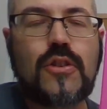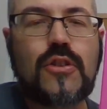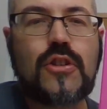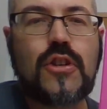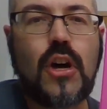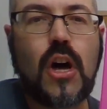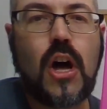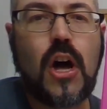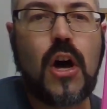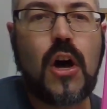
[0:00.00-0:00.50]

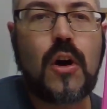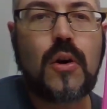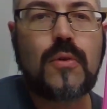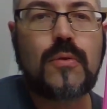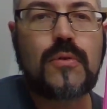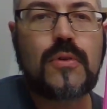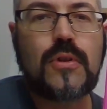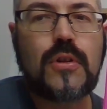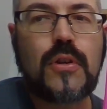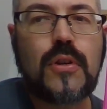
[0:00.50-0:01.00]

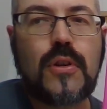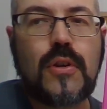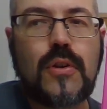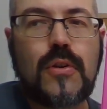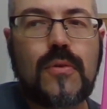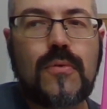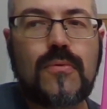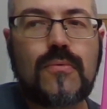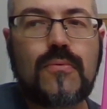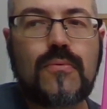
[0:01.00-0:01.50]
Don't
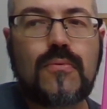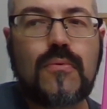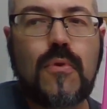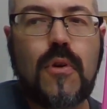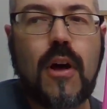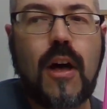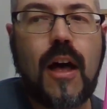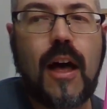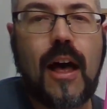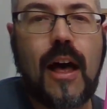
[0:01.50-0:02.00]

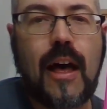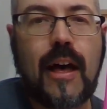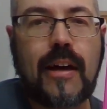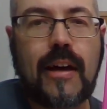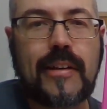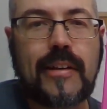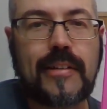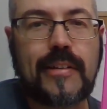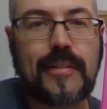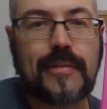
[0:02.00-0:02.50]

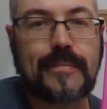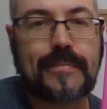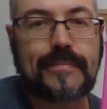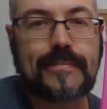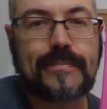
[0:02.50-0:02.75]
run.